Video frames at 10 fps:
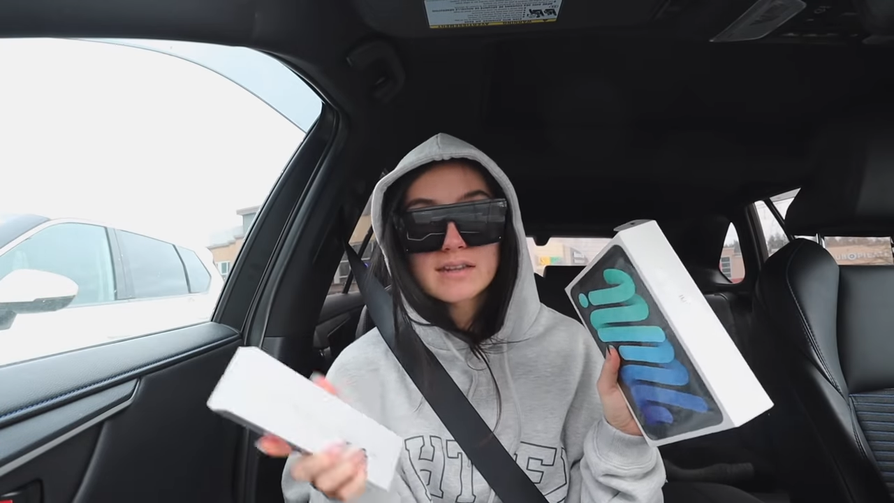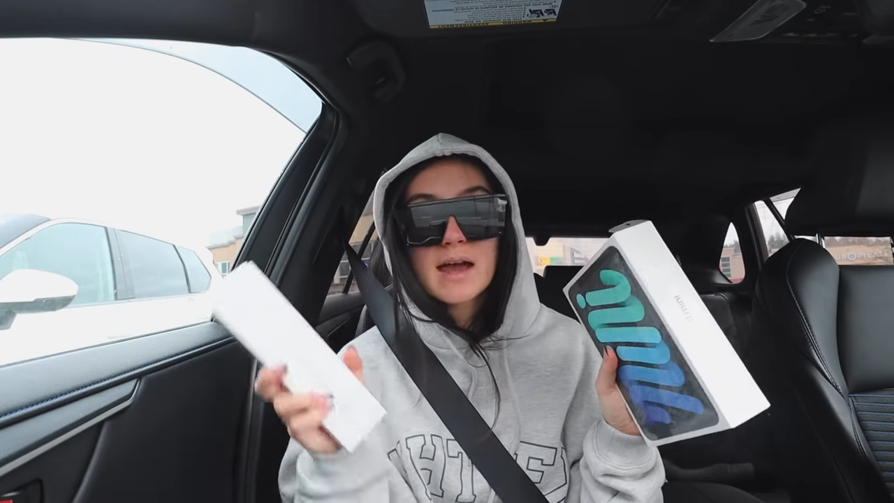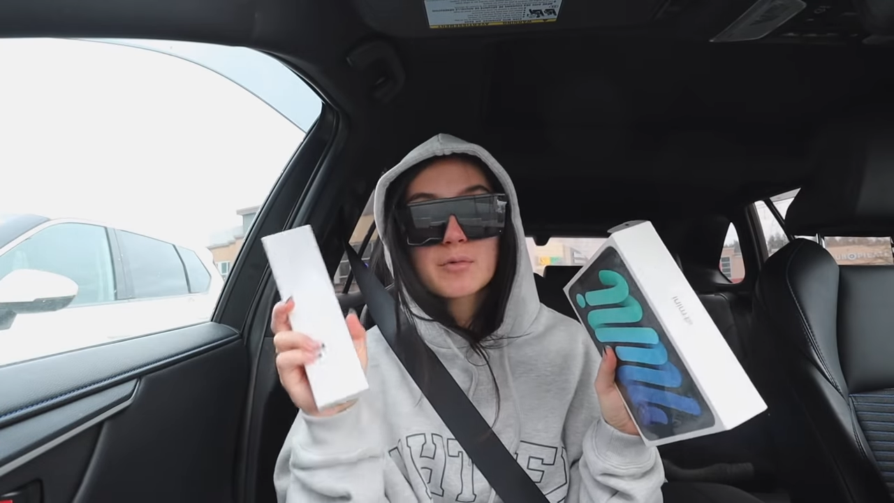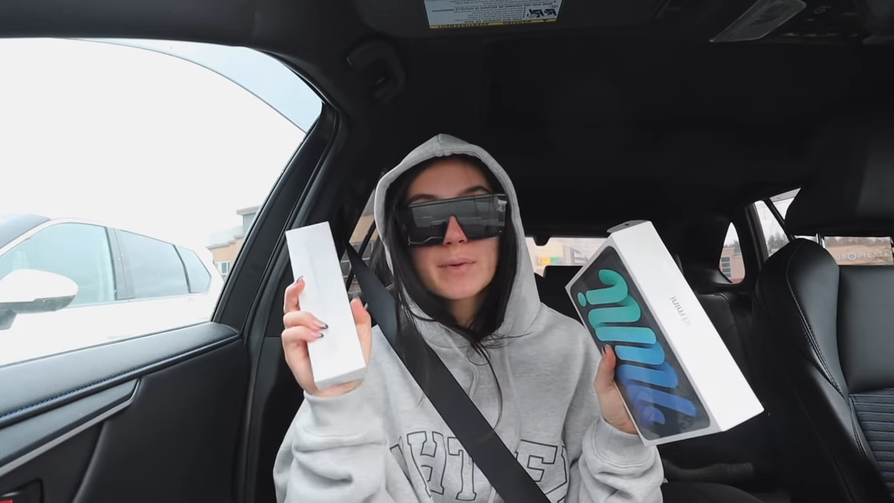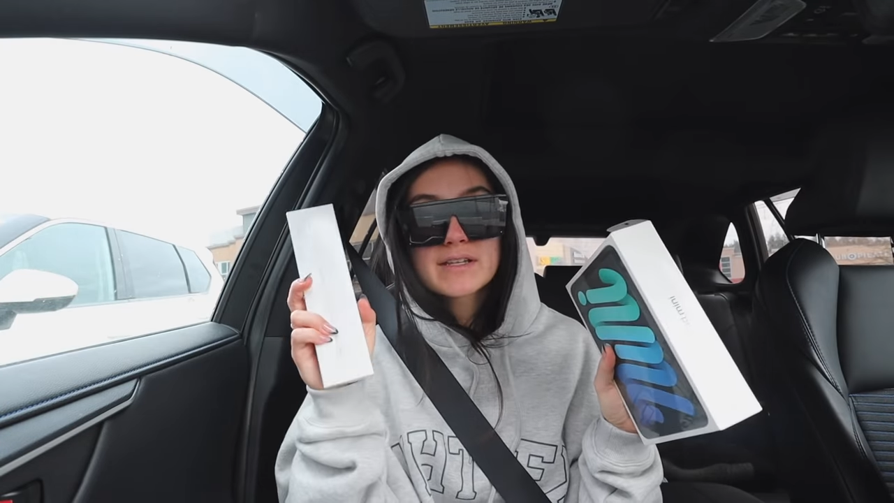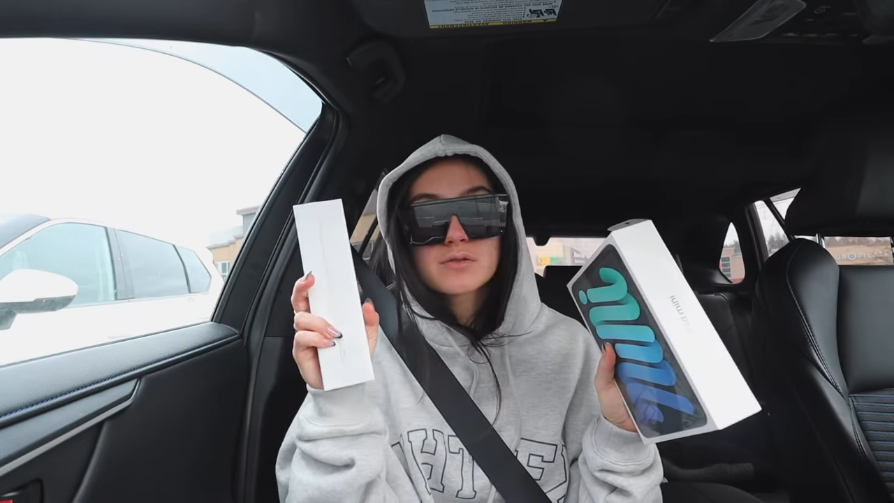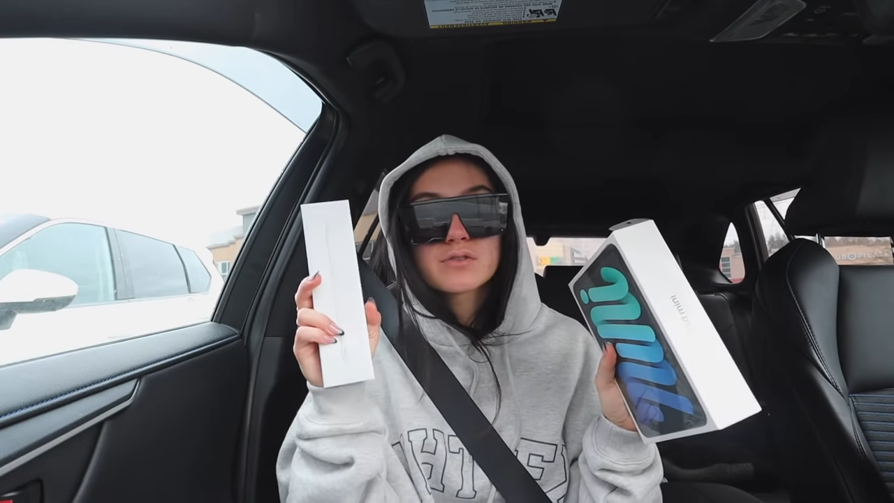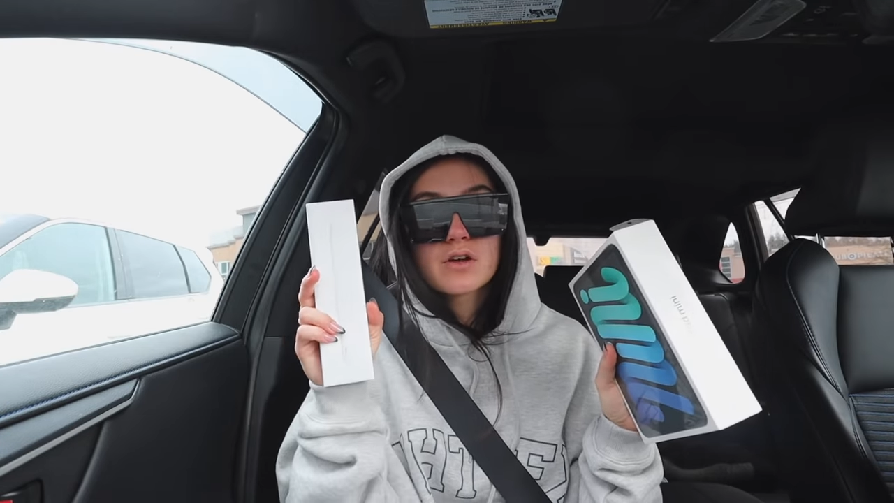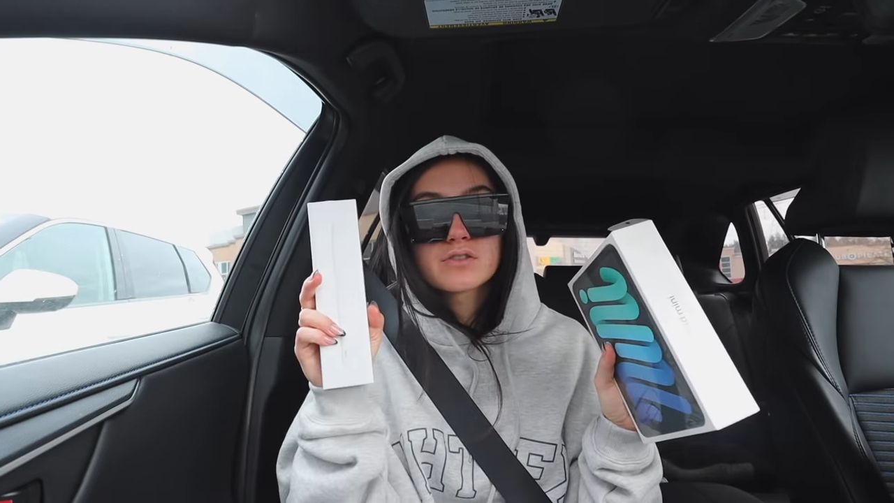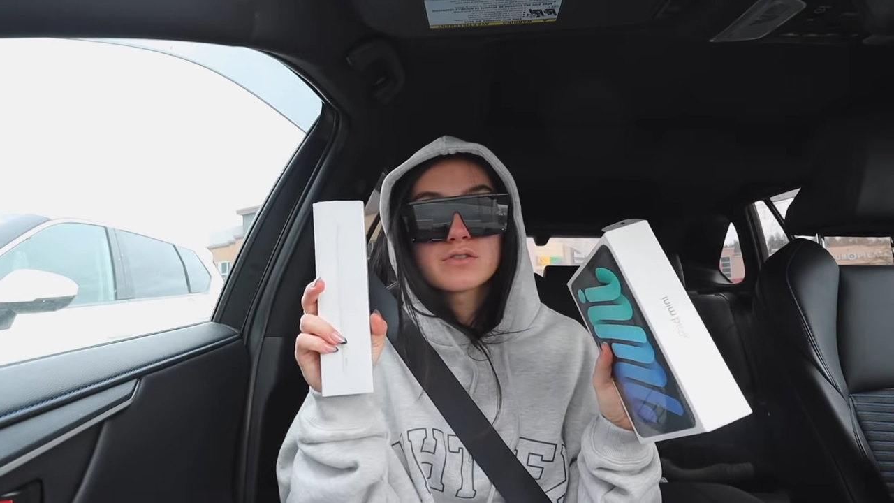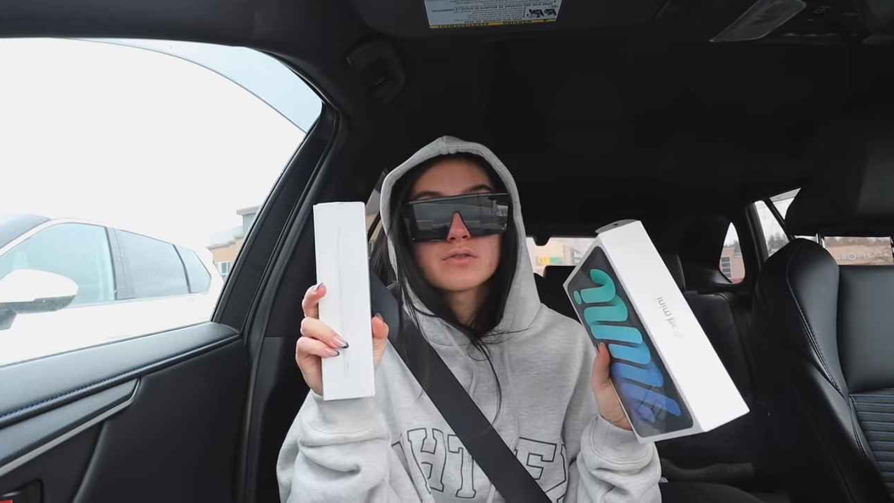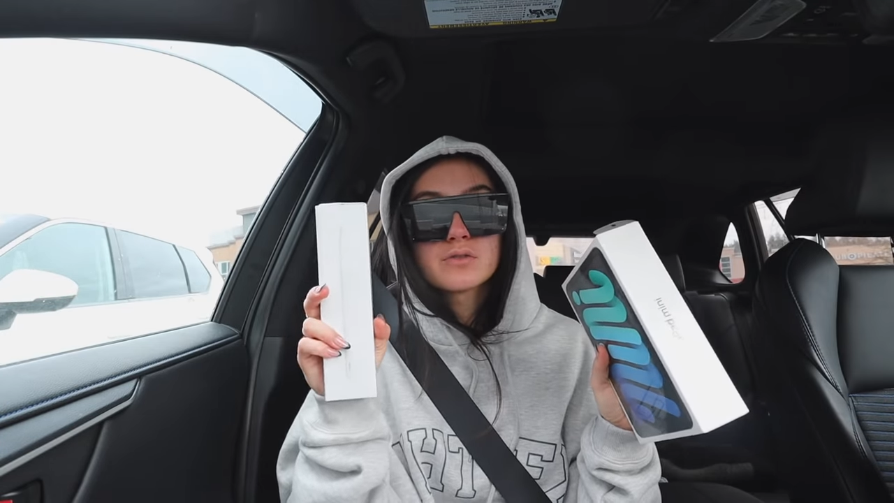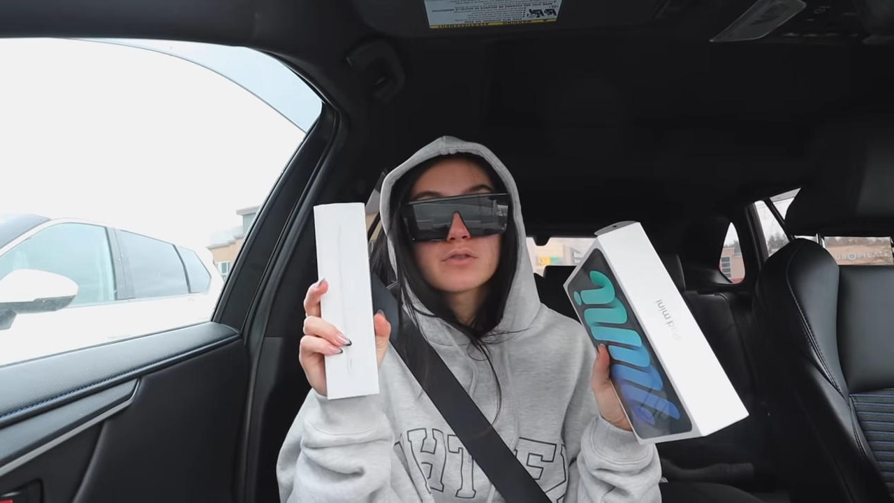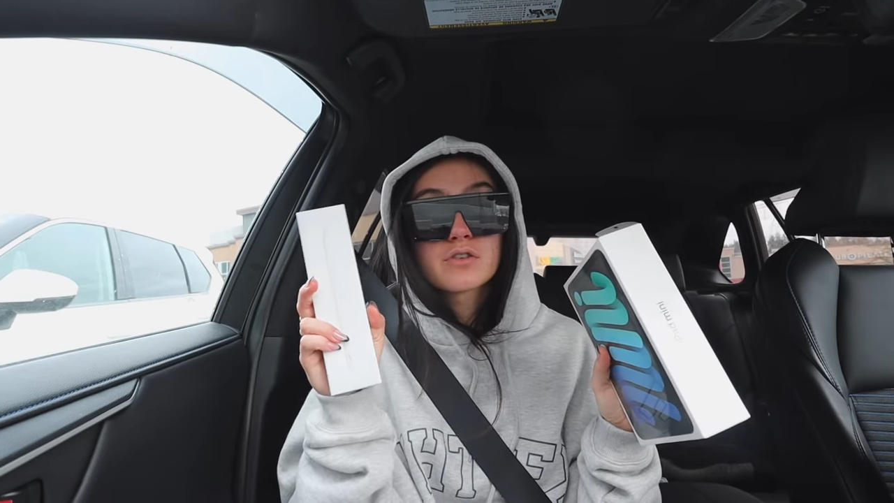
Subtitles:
The Apple Pencil is also